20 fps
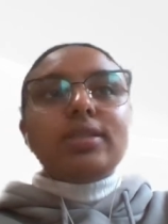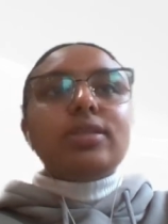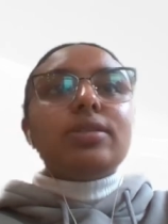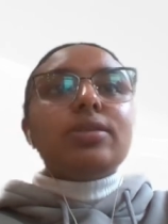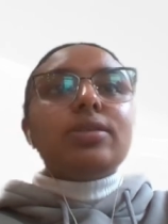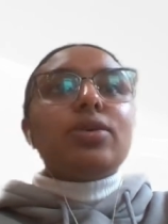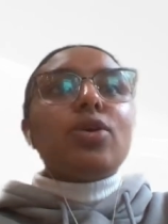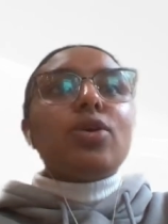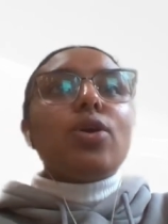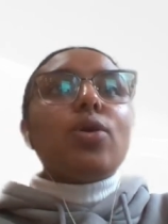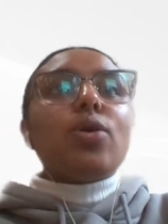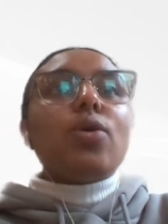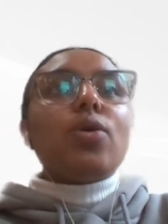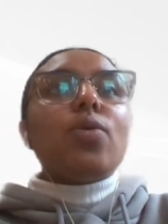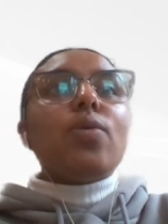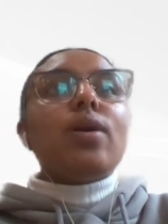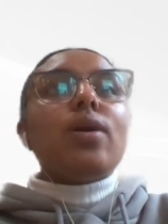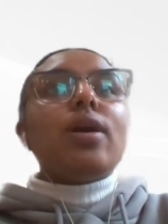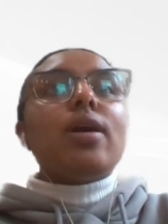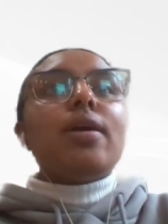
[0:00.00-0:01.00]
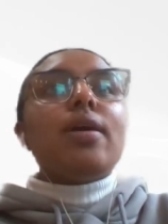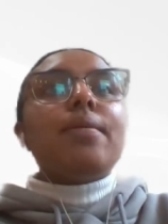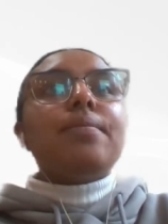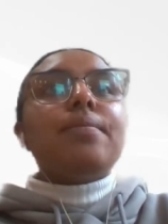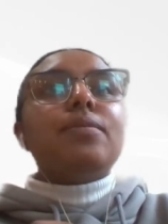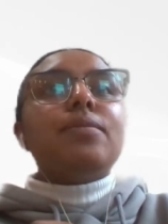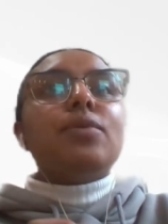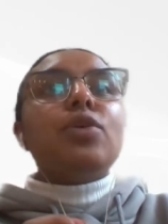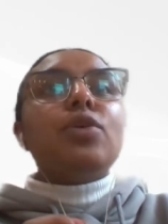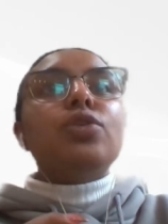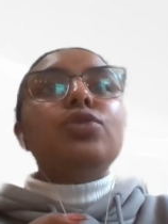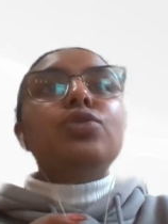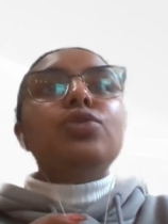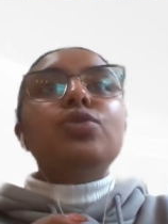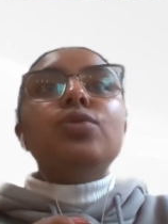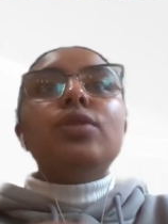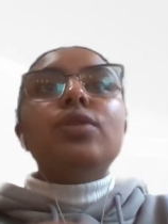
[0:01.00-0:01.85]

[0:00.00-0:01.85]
So um, go through